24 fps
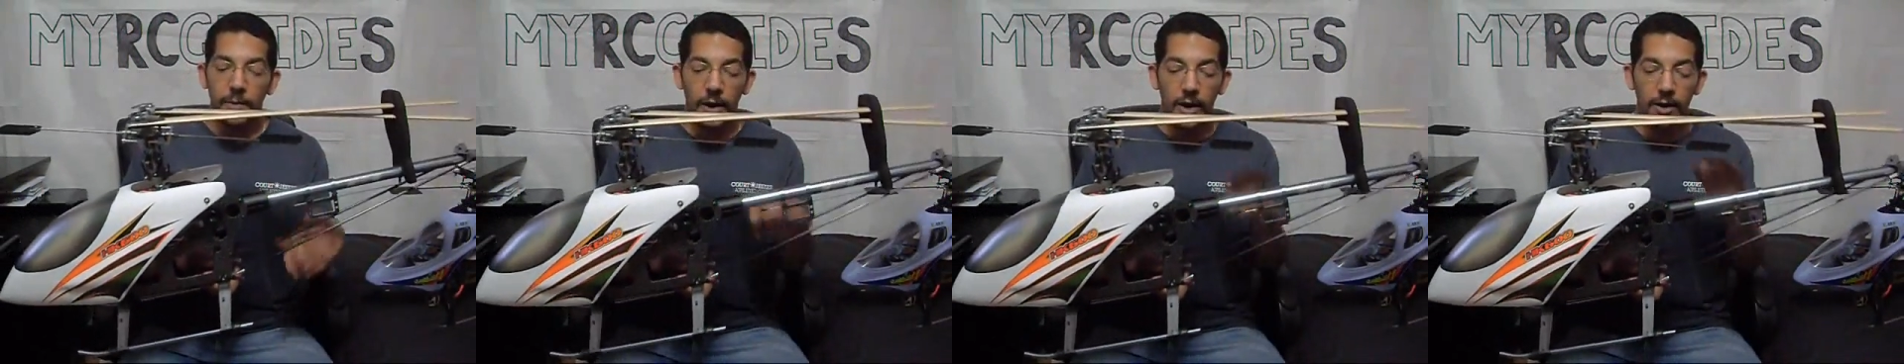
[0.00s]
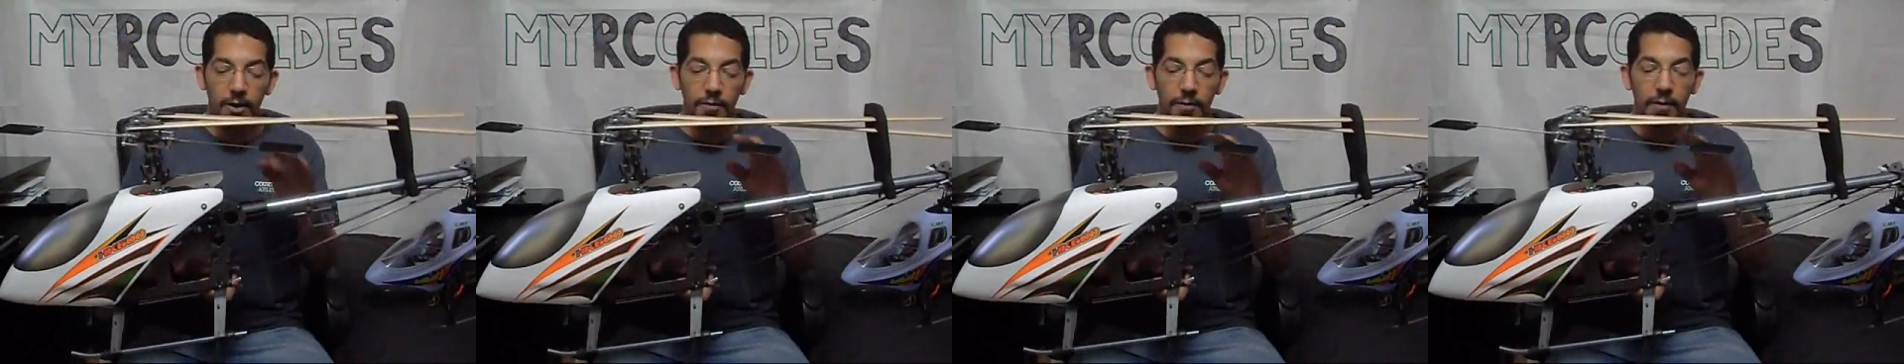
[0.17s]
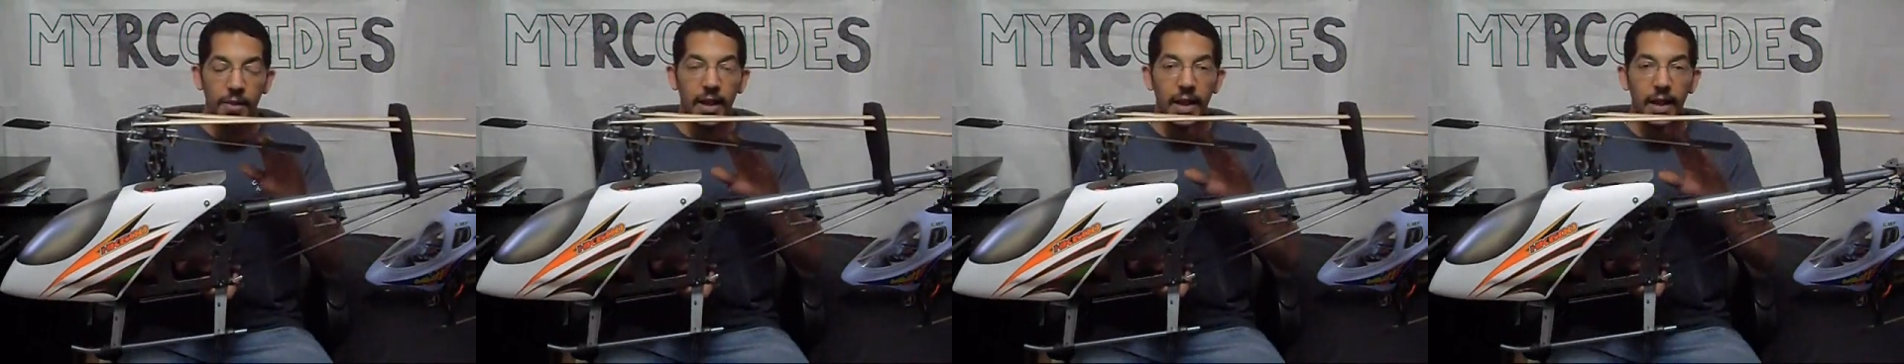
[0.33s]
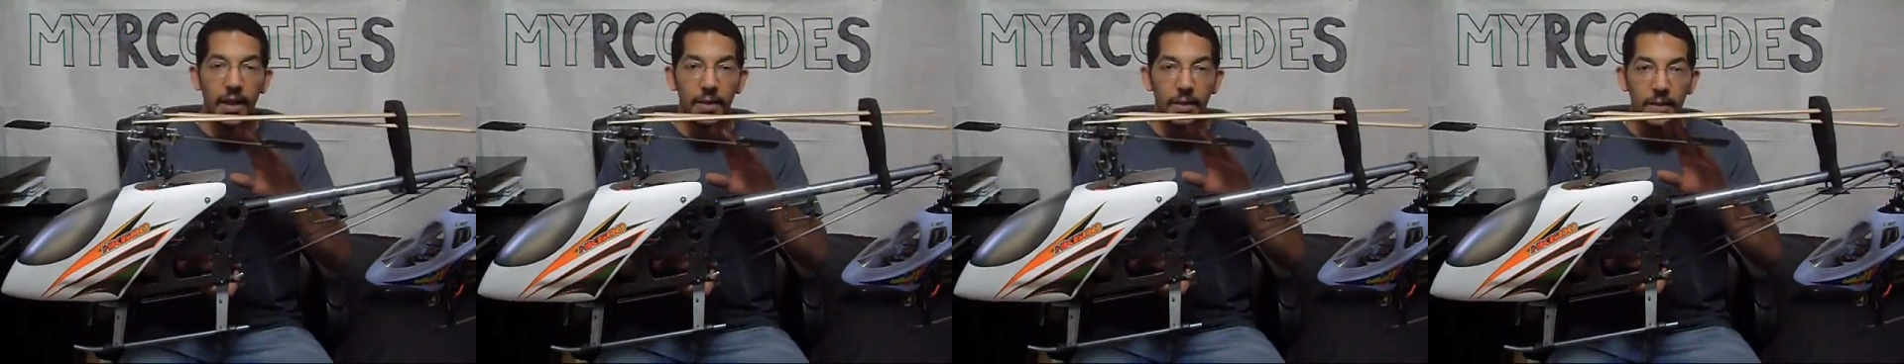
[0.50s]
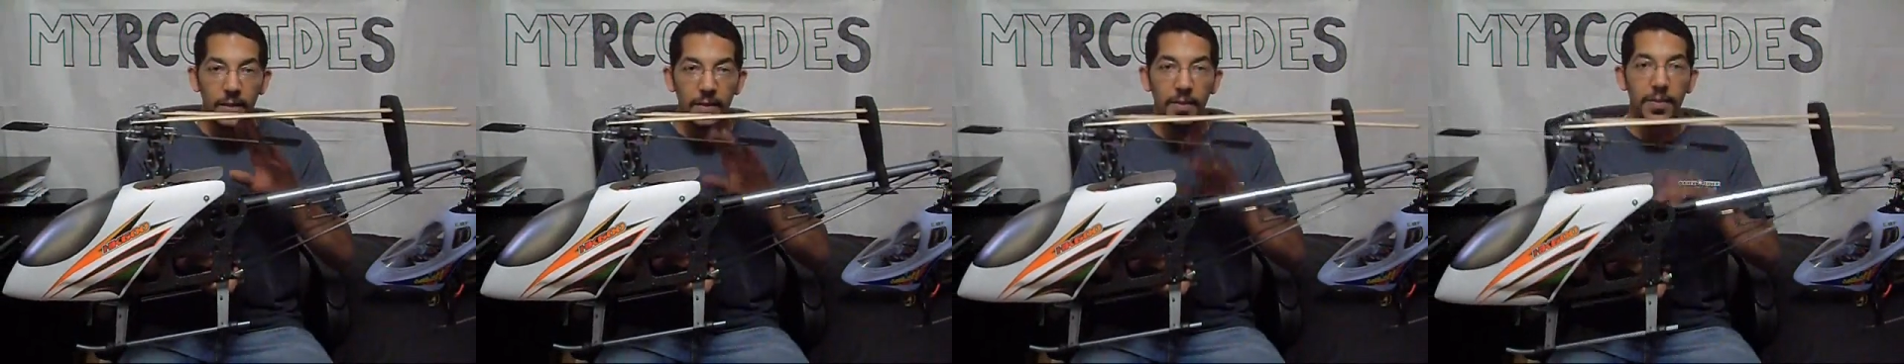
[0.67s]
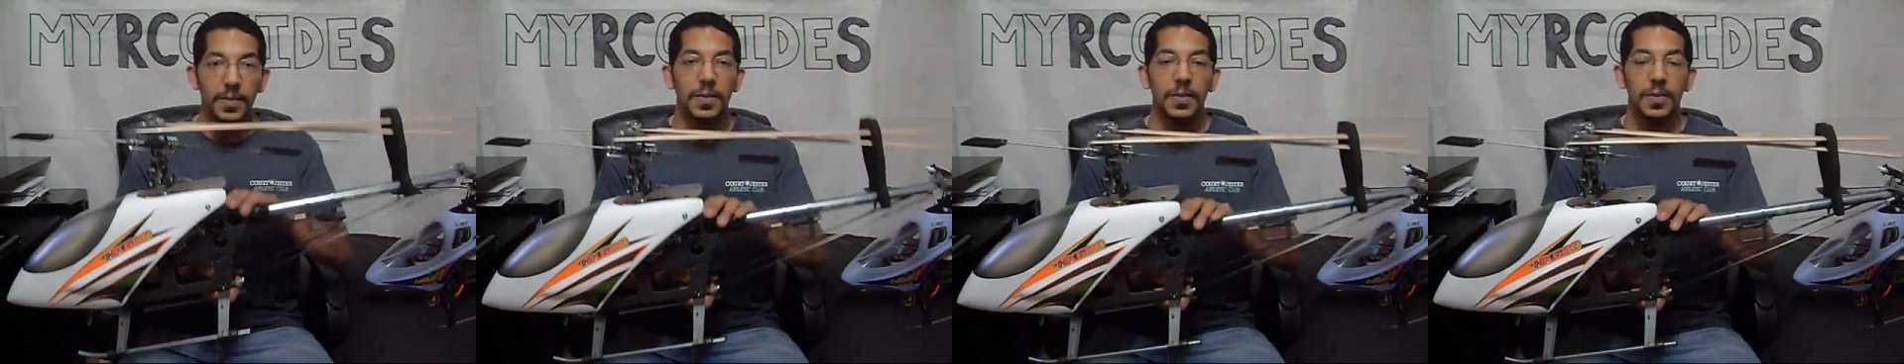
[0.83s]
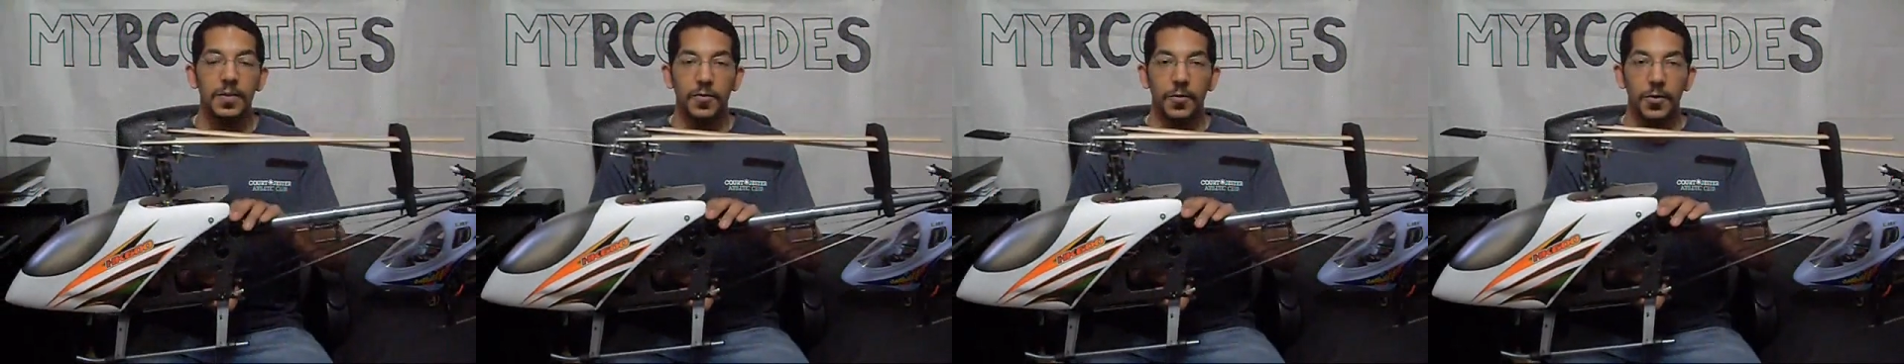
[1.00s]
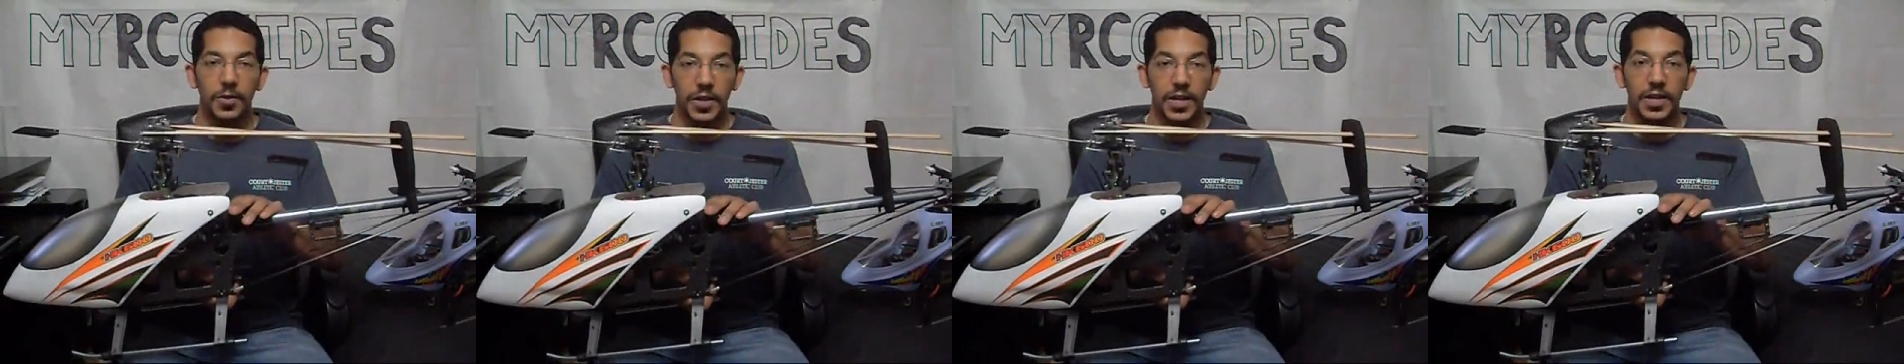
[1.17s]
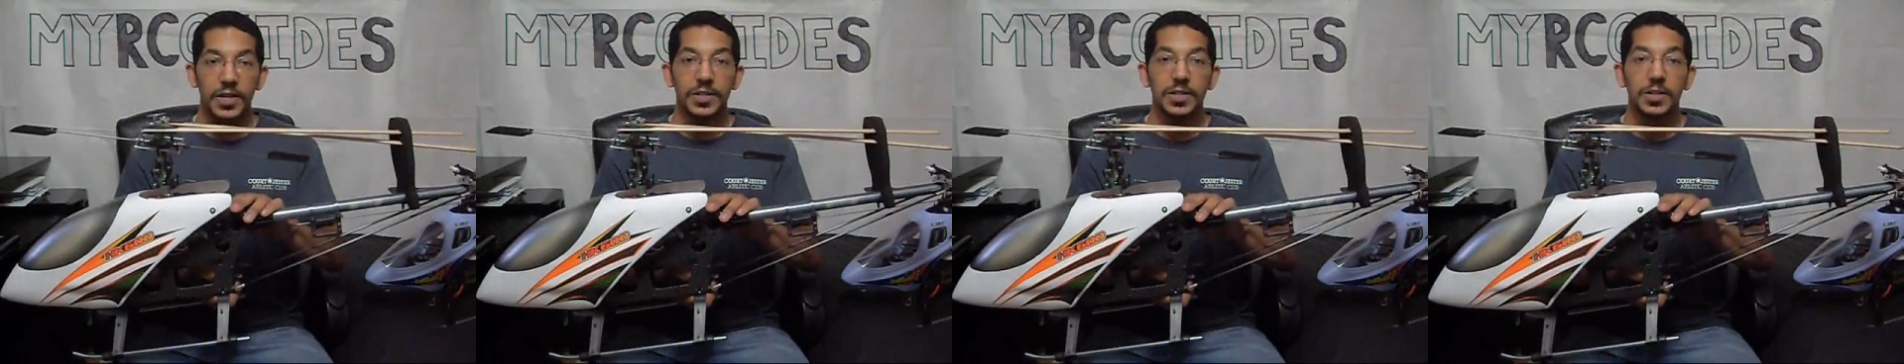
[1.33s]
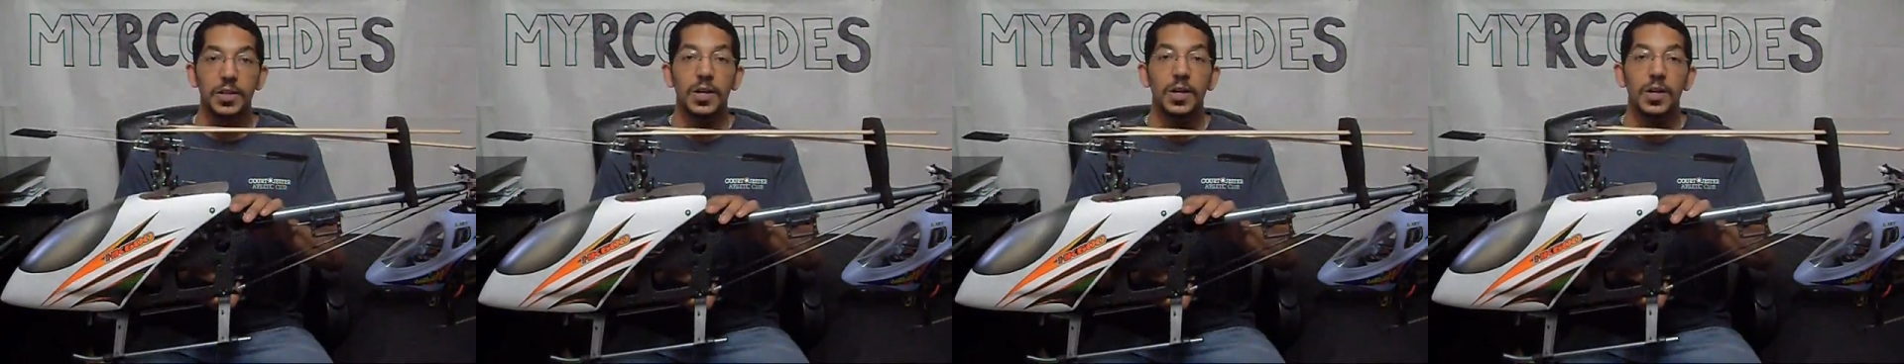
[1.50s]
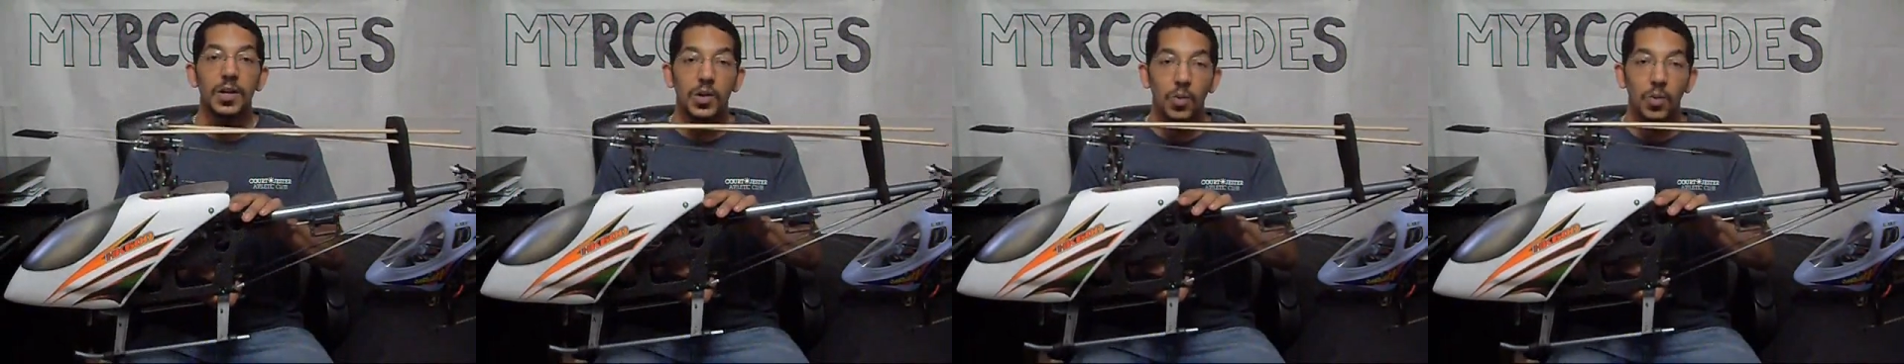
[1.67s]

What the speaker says: part for this,